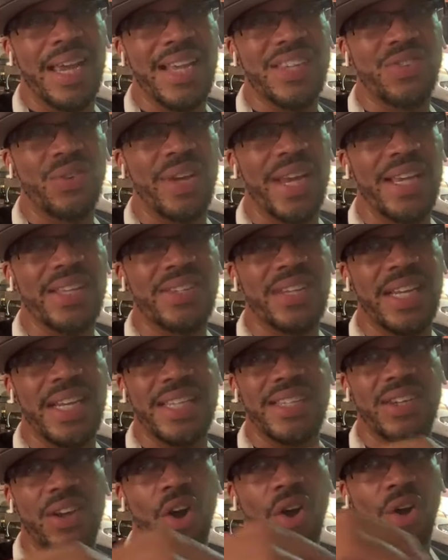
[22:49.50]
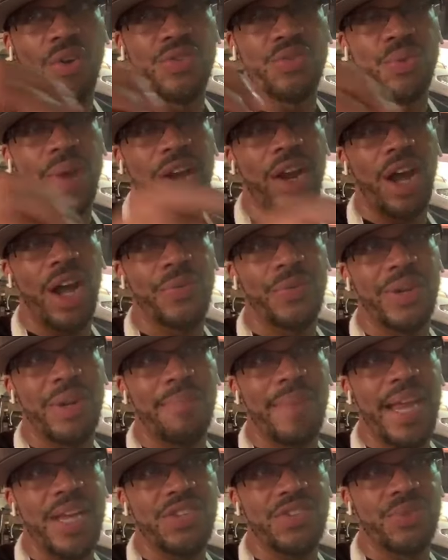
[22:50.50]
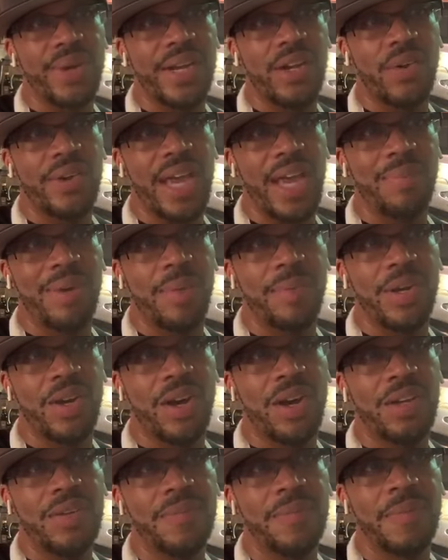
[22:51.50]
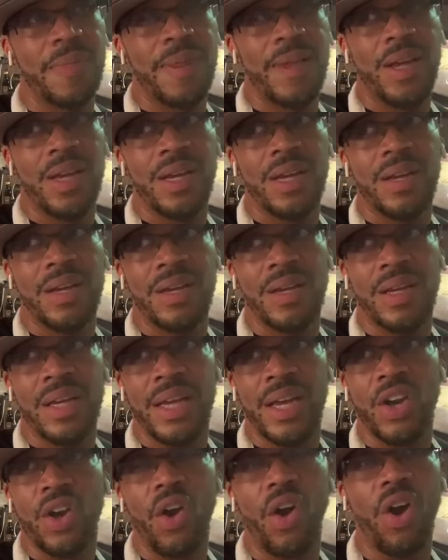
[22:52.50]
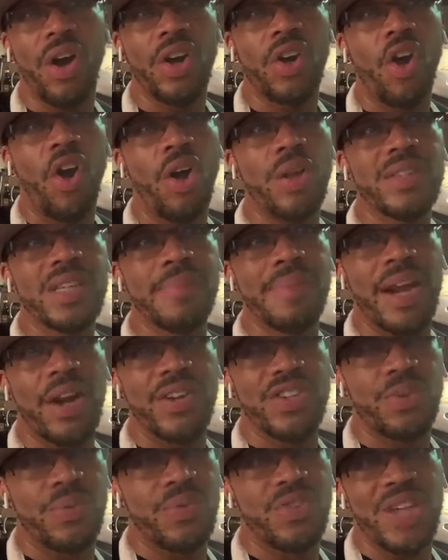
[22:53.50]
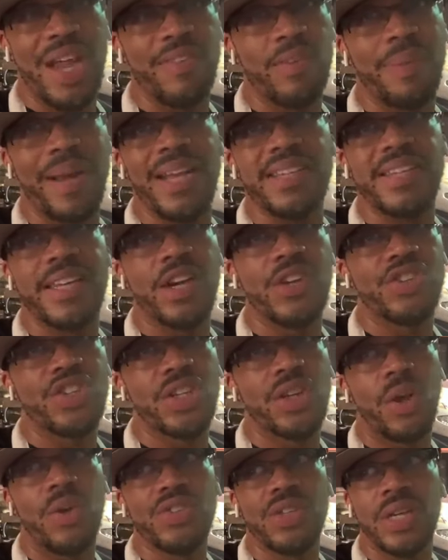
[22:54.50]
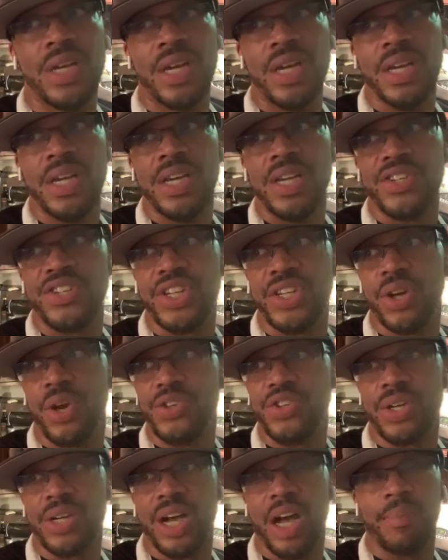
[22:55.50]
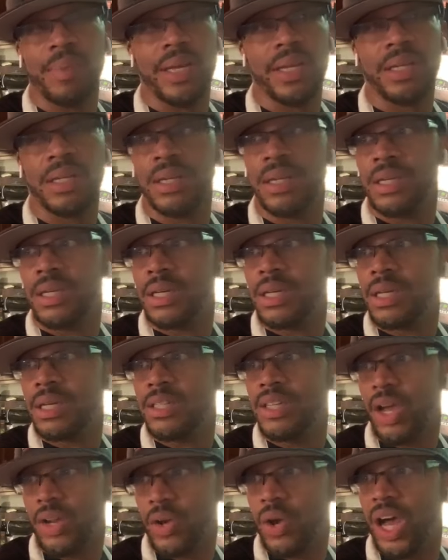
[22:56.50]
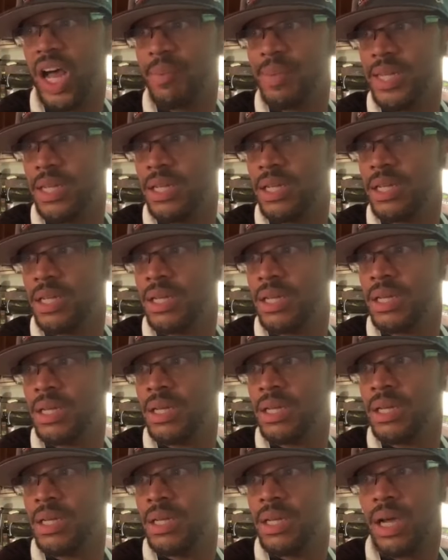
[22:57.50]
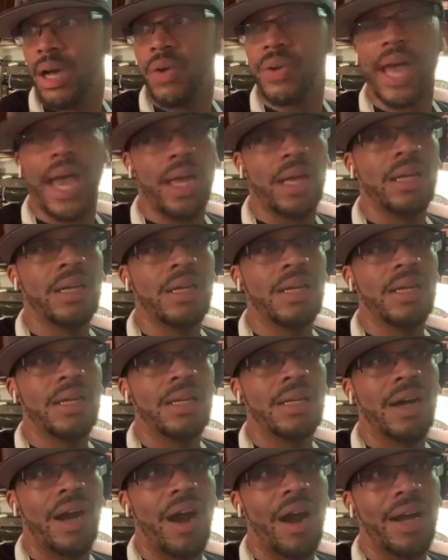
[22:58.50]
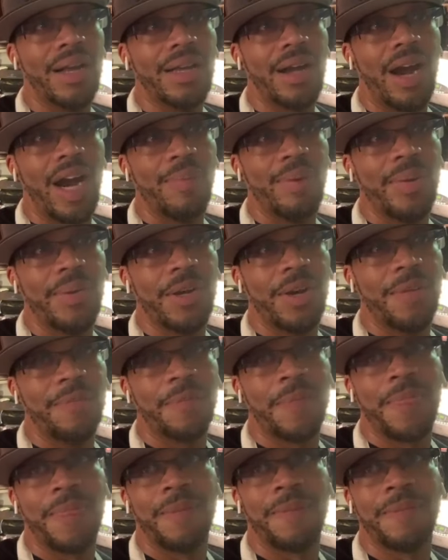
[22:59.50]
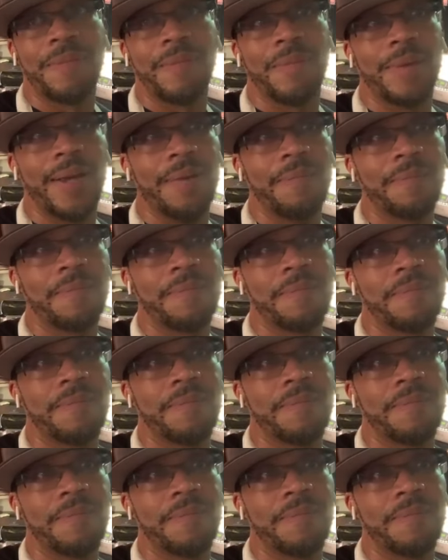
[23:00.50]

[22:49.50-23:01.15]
It's it's it's it's right off of the main street. Okay, baby girl. Call call Tamara. Everybody's here. She knows she knows you're coming. Y'all know Ami? Okay. All right, baby girl. Bye.